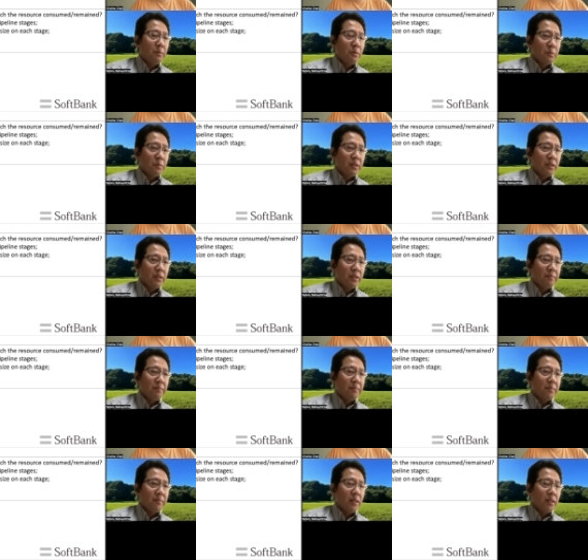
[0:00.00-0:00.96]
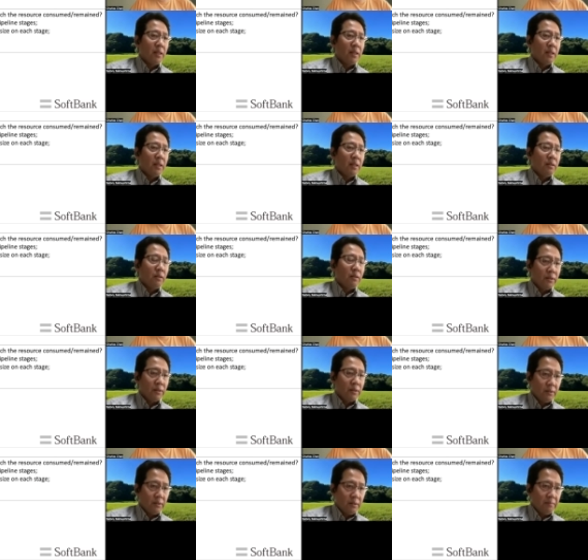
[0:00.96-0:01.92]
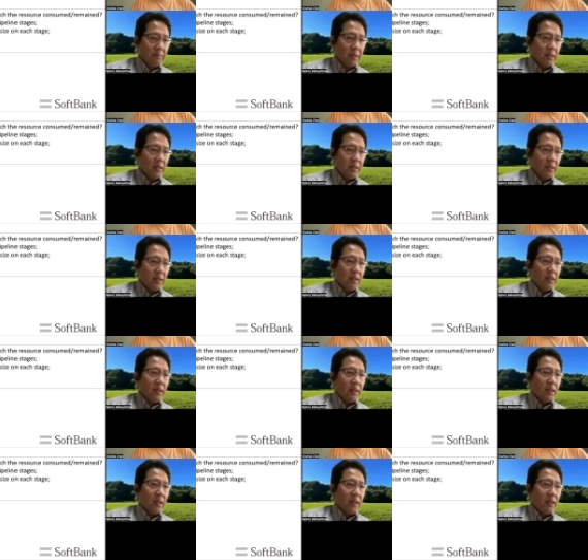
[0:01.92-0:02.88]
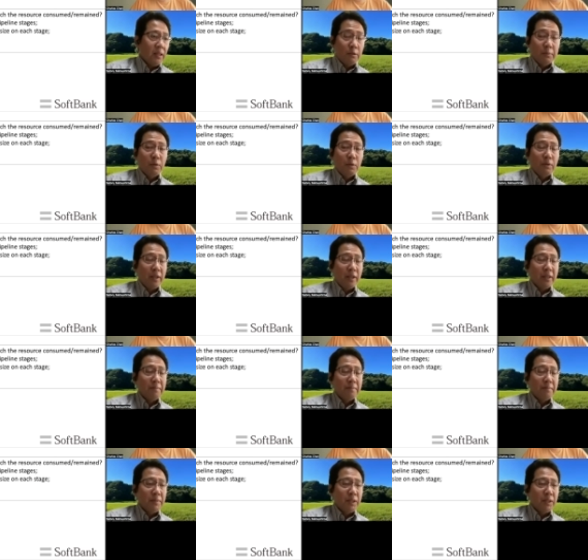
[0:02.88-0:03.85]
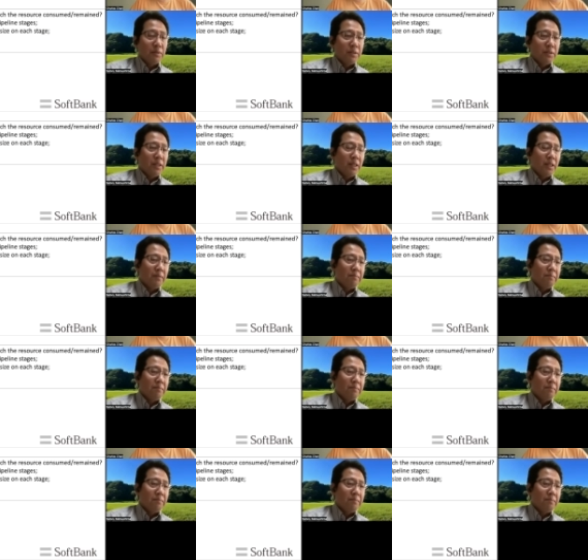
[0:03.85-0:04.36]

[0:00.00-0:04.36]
the cost, it'll be okay, because the